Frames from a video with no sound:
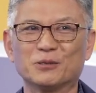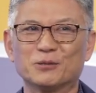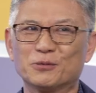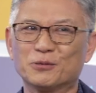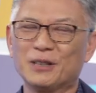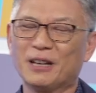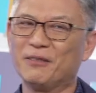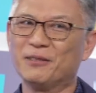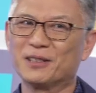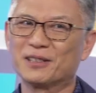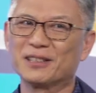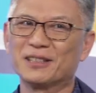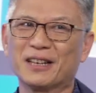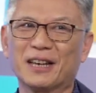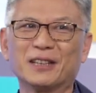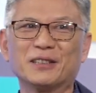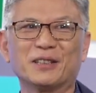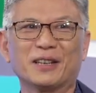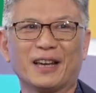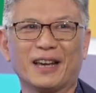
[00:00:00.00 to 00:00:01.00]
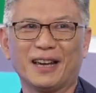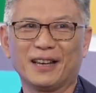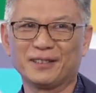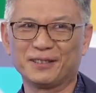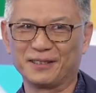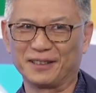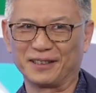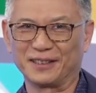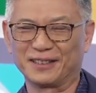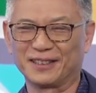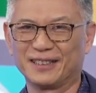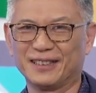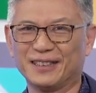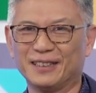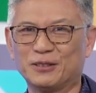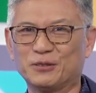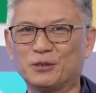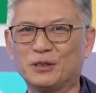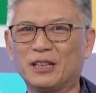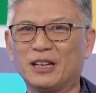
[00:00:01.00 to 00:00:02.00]
We haven't seen any athlete.
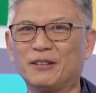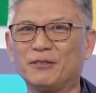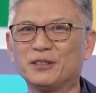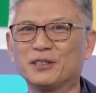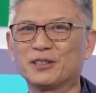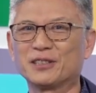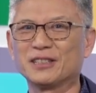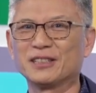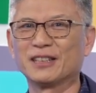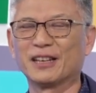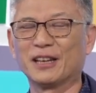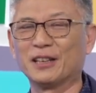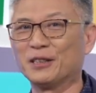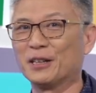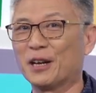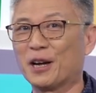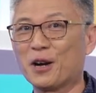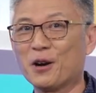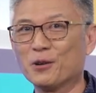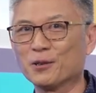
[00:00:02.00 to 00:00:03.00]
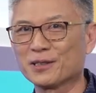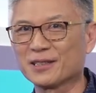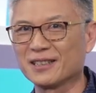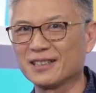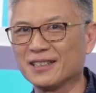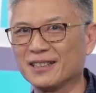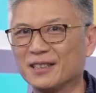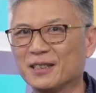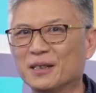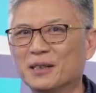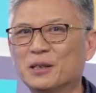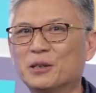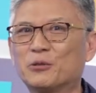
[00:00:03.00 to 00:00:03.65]
We haven't seen any NOC.